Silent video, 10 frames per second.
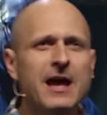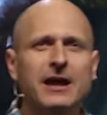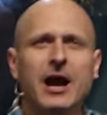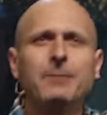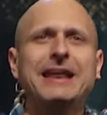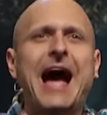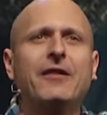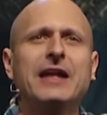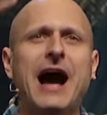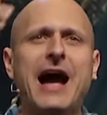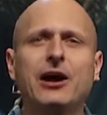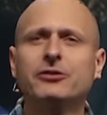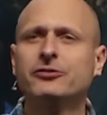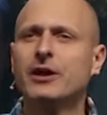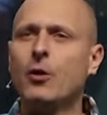Come down the
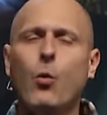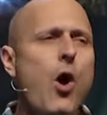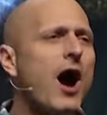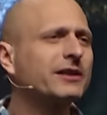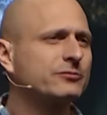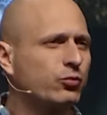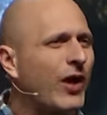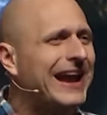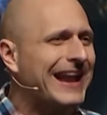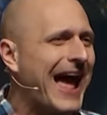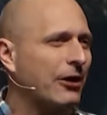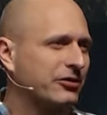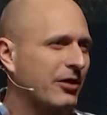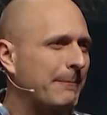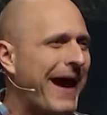aisles, walk right now to
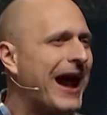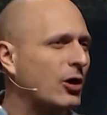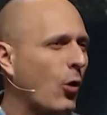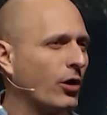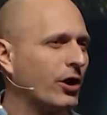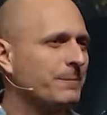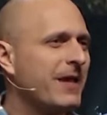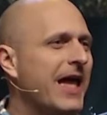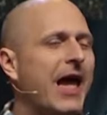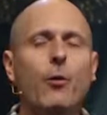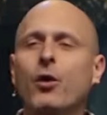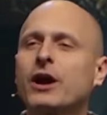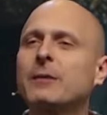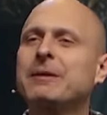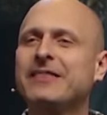the back corner, and we're going
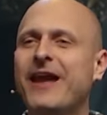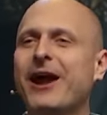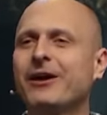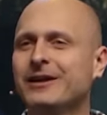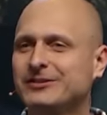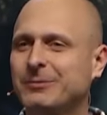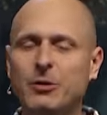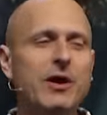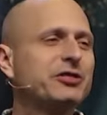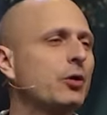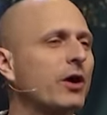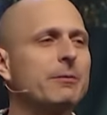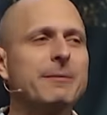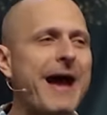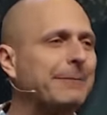to be there to be with you. We're going to
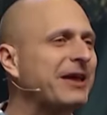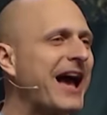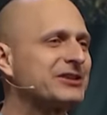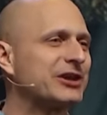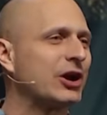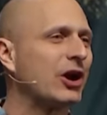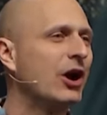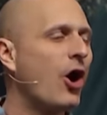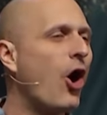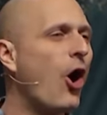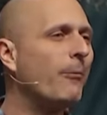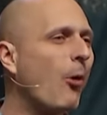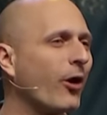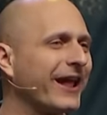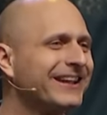be baptizing all
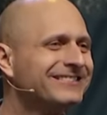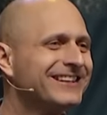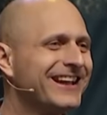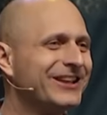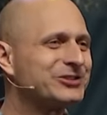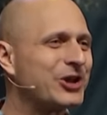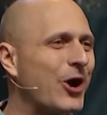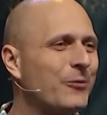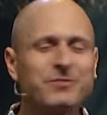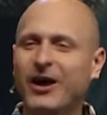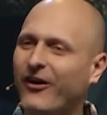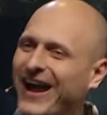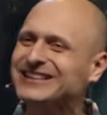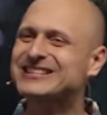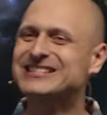morning, and so
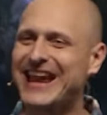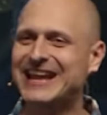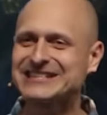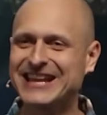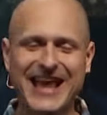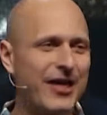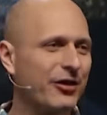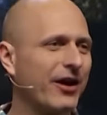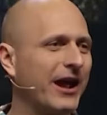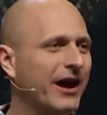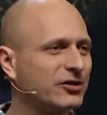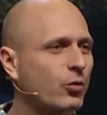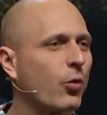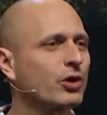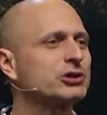let's stand together and let's
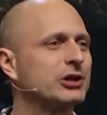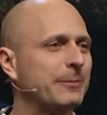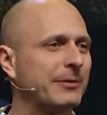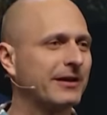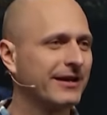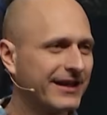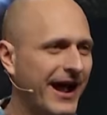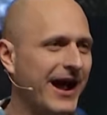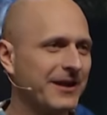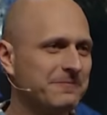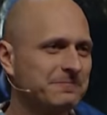worship God.